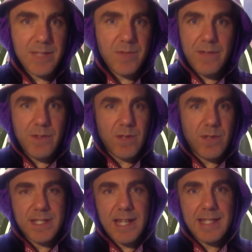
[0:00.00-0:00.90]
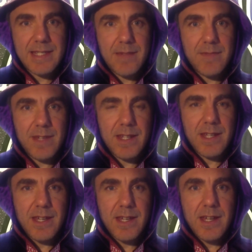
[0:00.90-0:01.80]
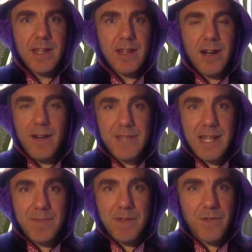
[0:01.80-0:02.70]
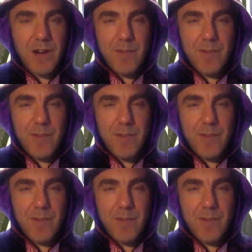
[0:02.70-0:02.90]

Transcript: Whenever you want to start something, I've done it before.